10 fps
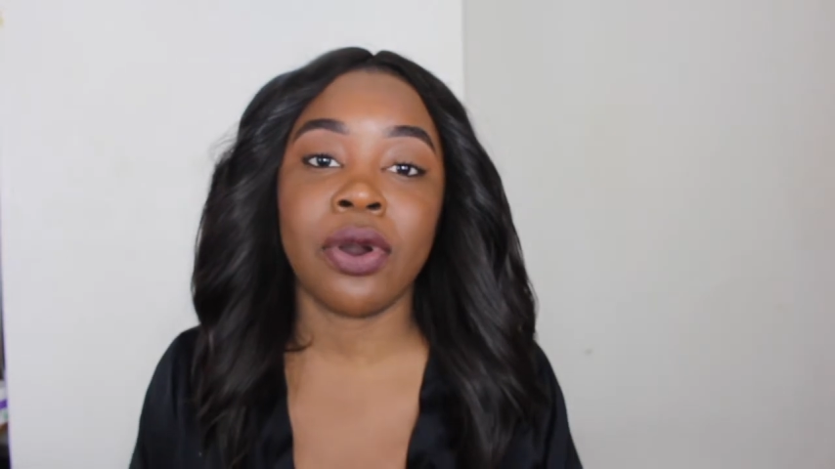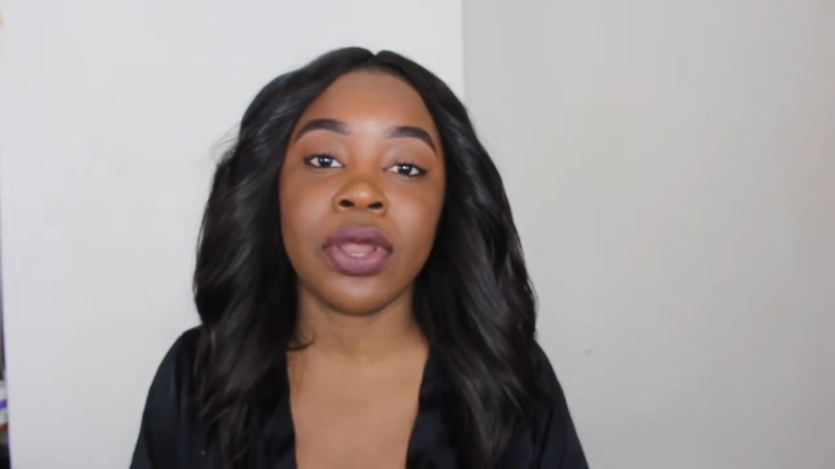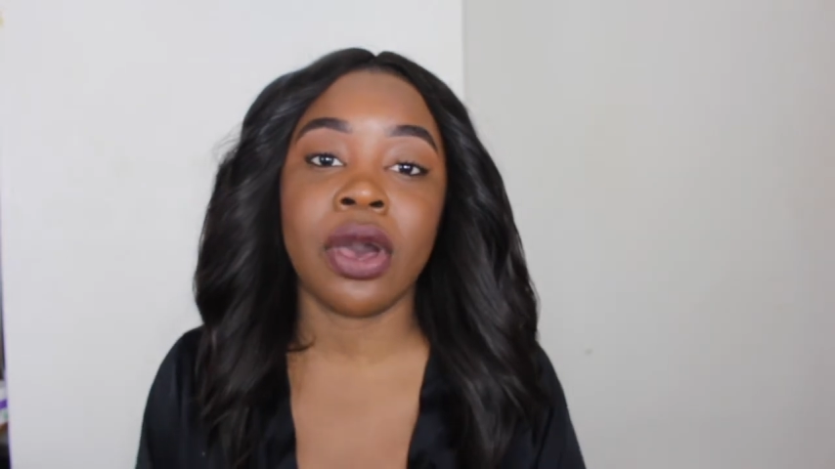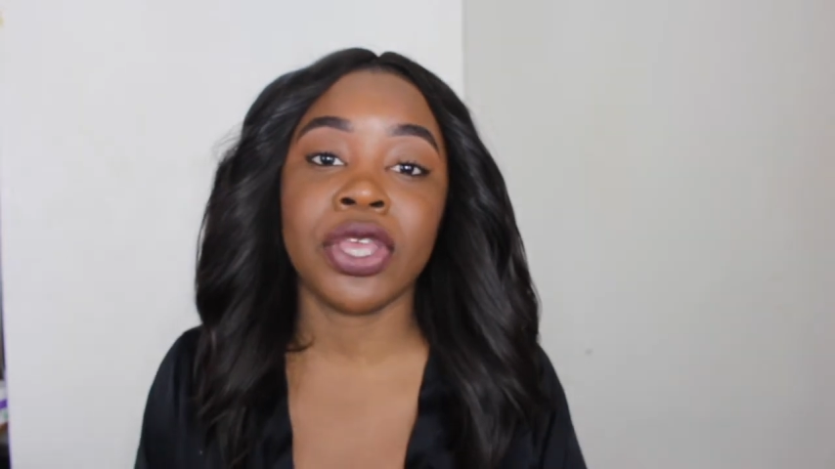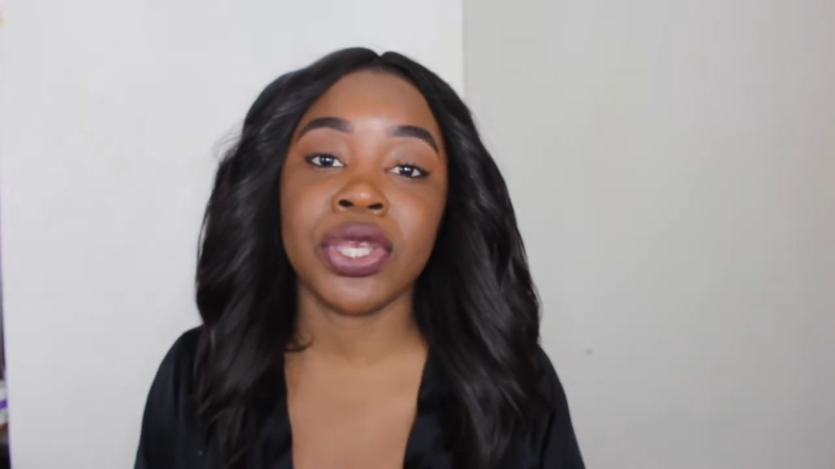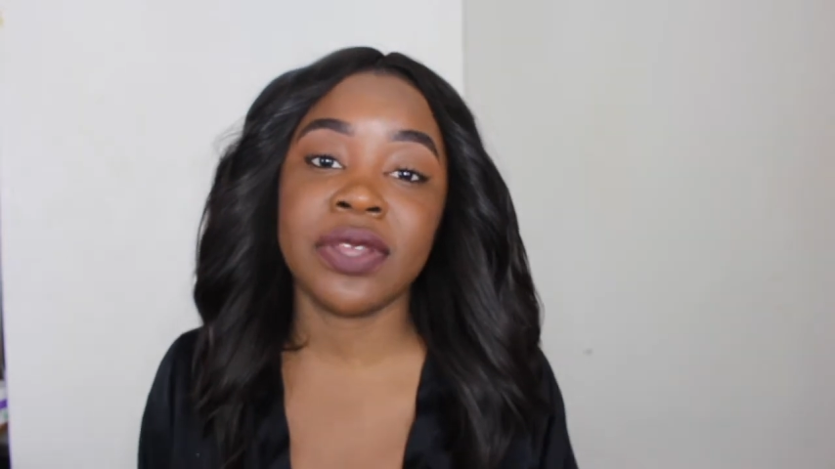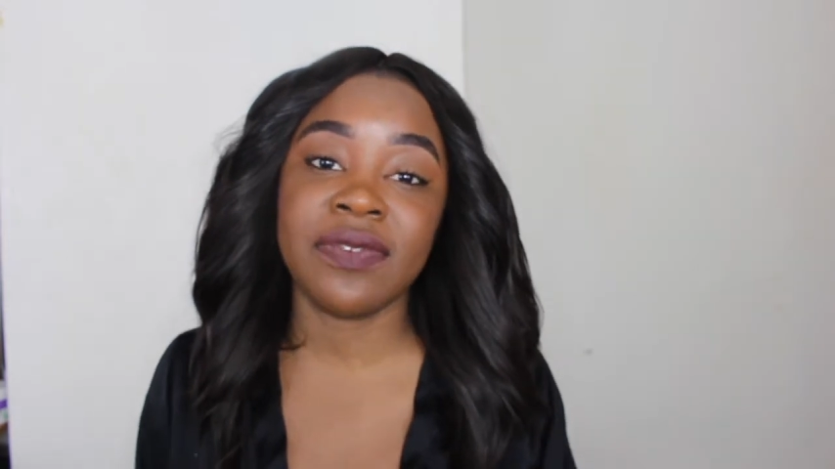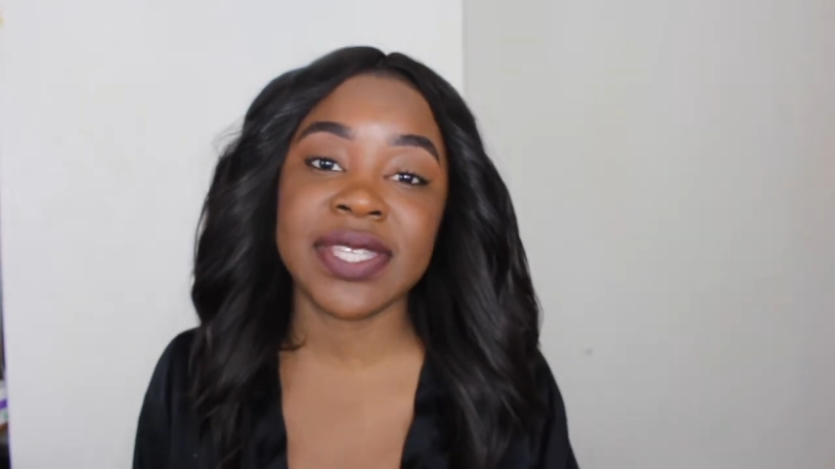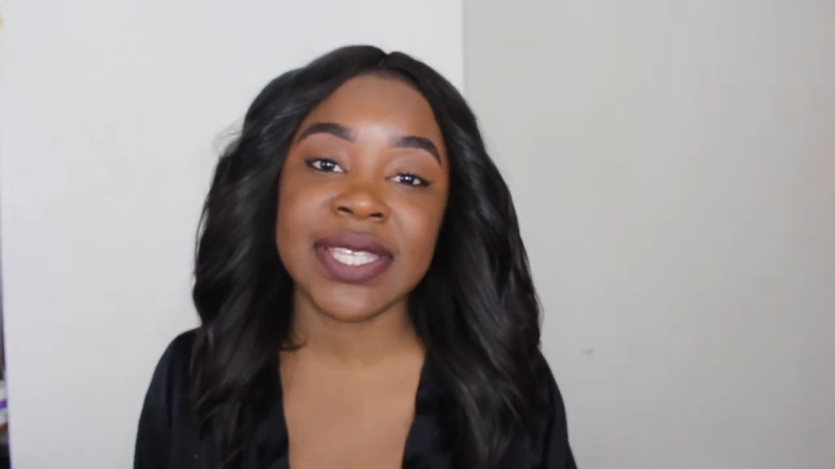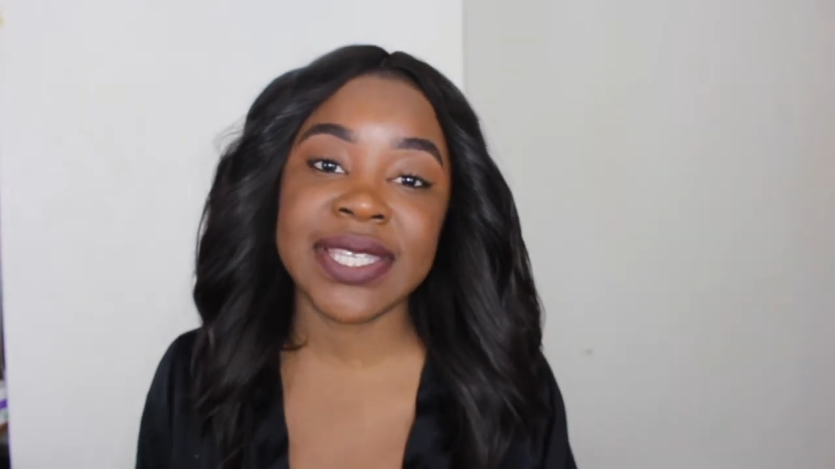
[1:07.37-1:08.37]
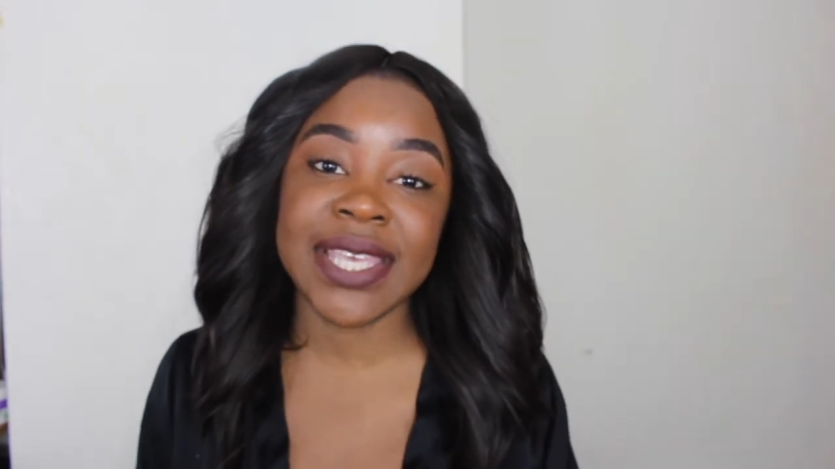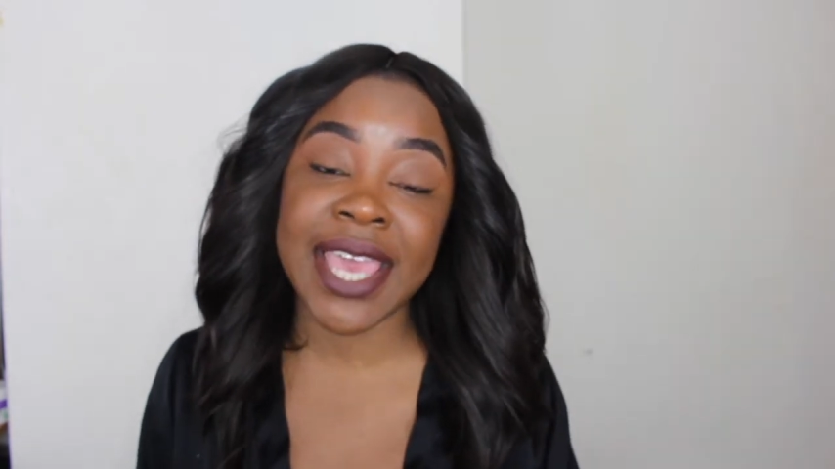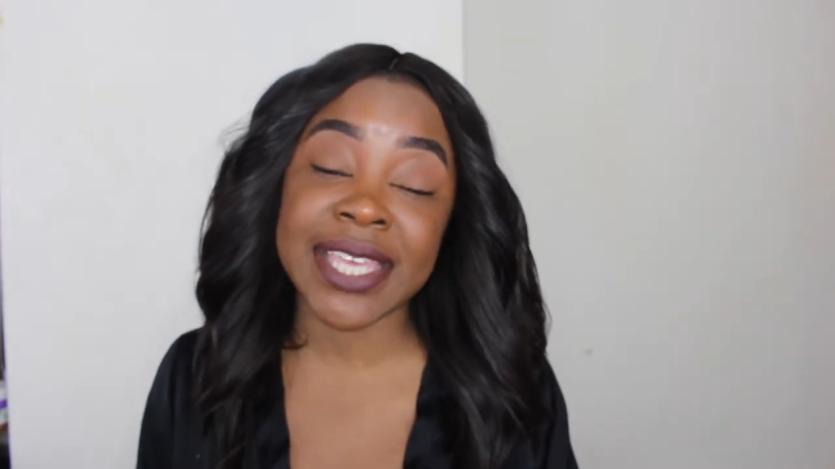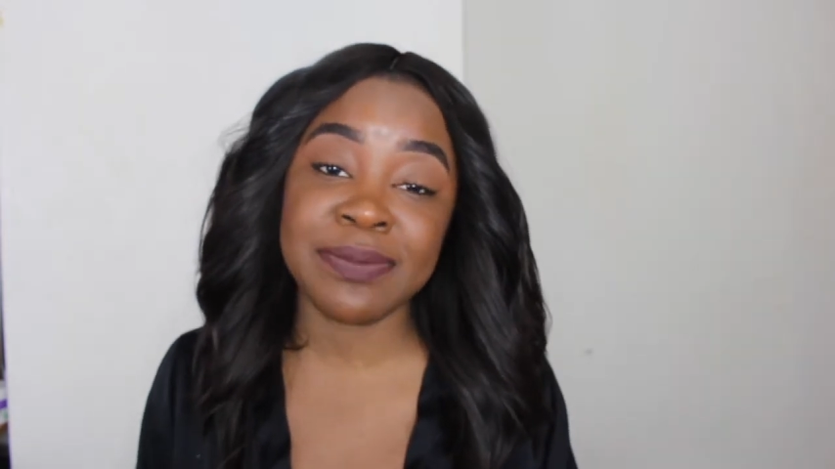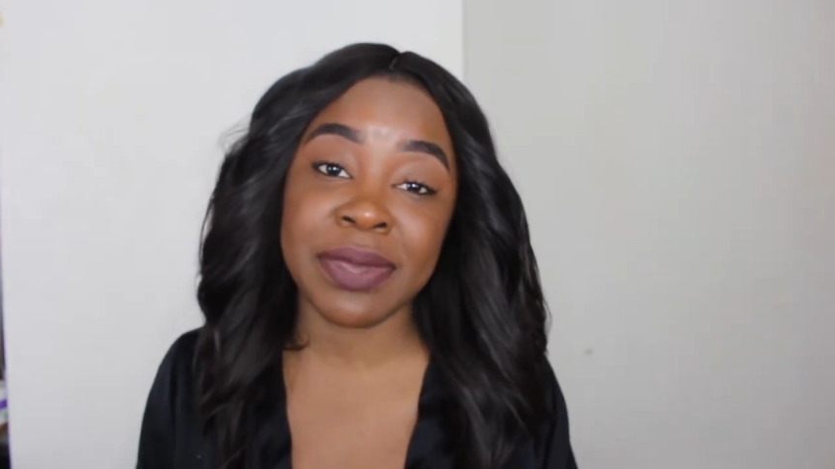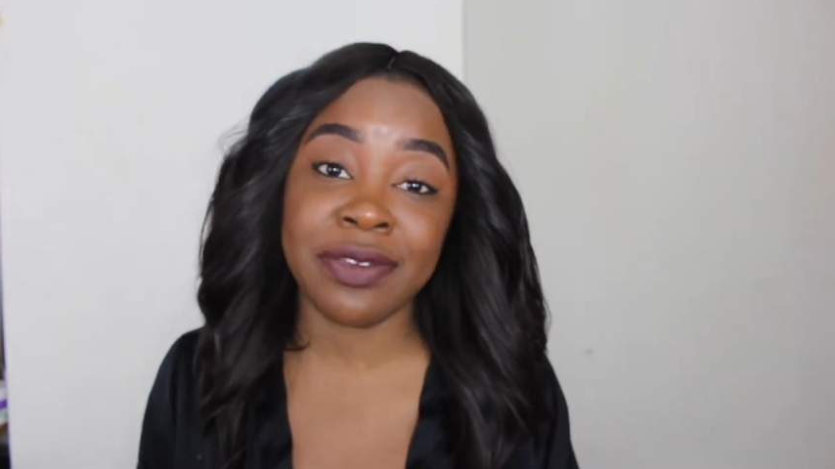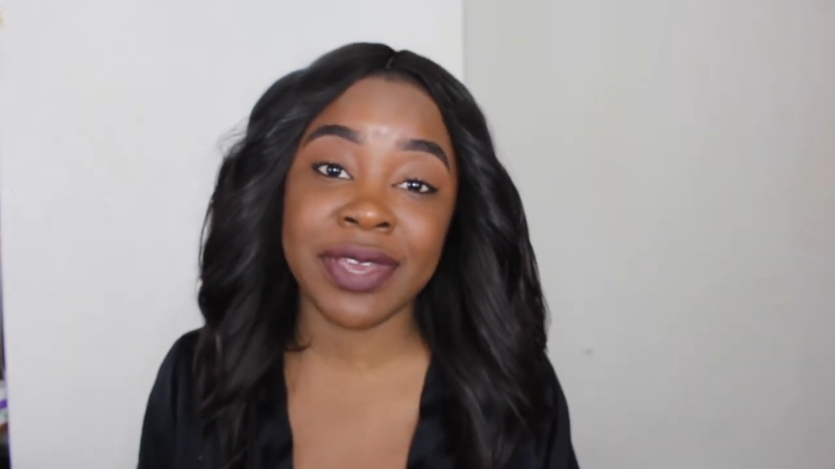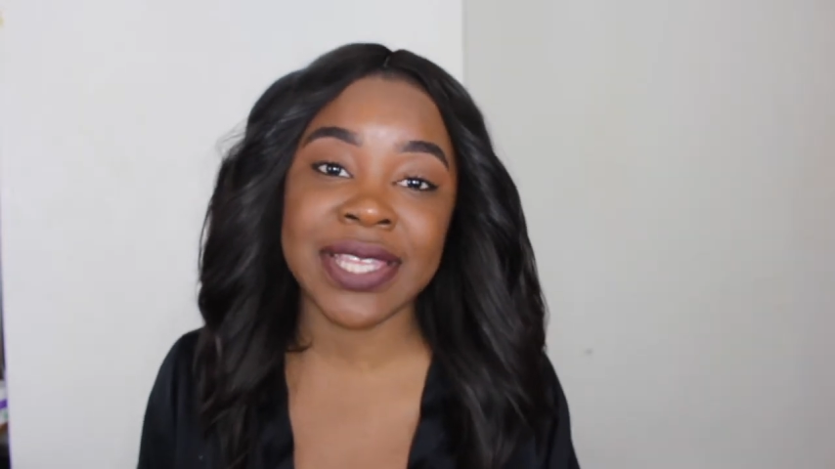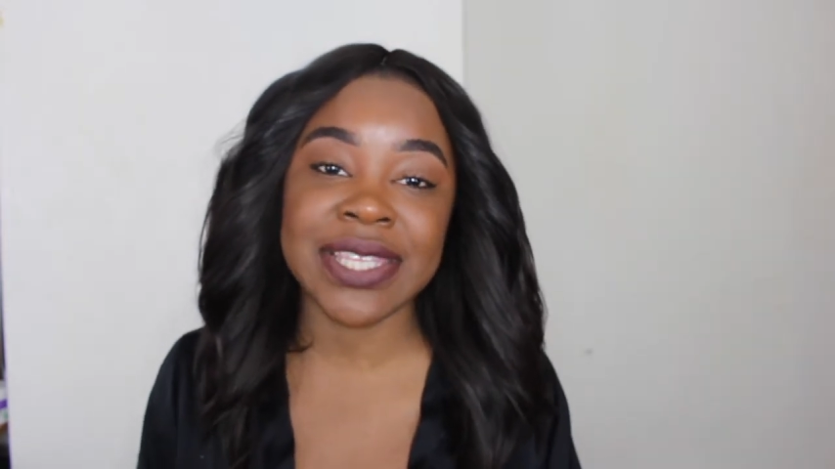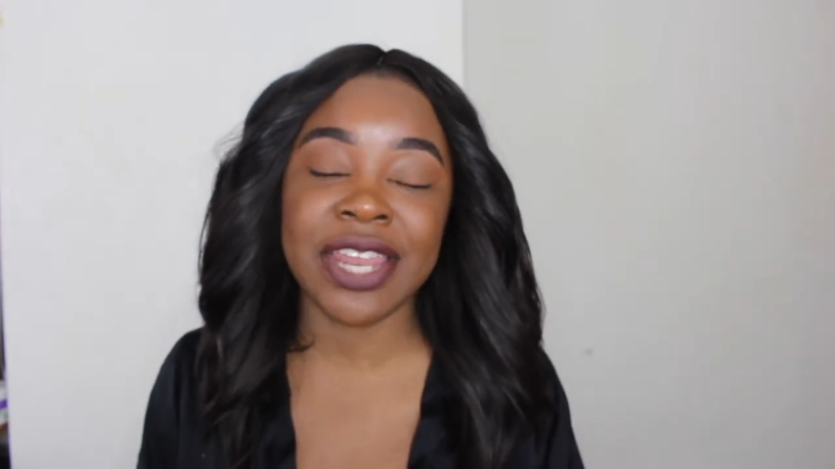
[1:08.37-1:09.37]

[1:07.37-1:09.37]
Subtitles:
on our university experience.